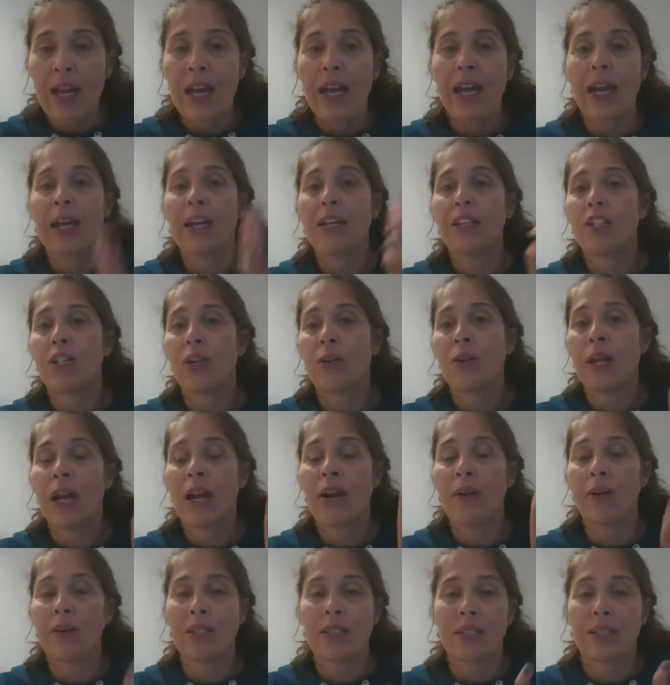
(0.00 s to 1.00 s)
and so
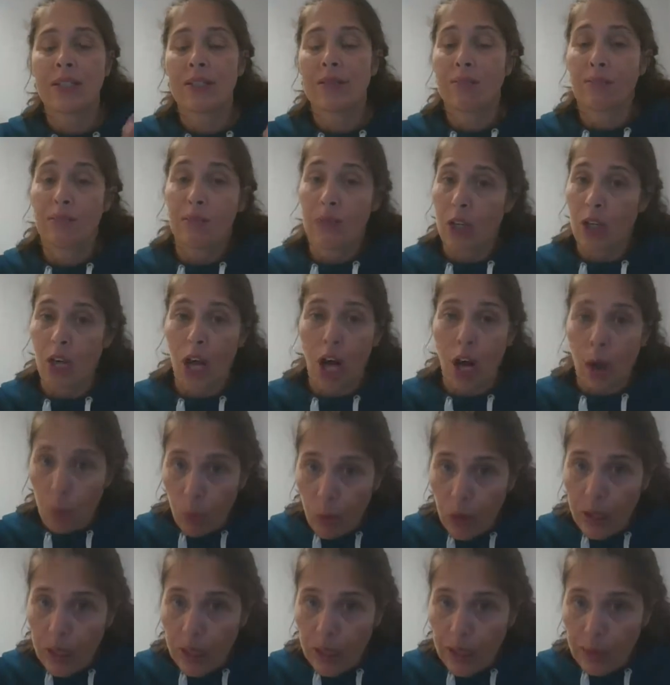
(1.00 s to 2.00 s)
now it's not
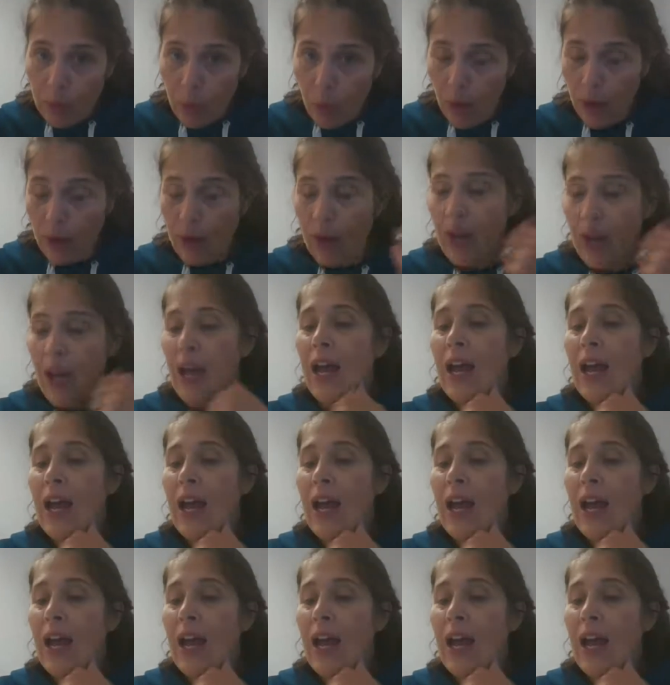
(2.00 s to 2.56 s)
wood anymore.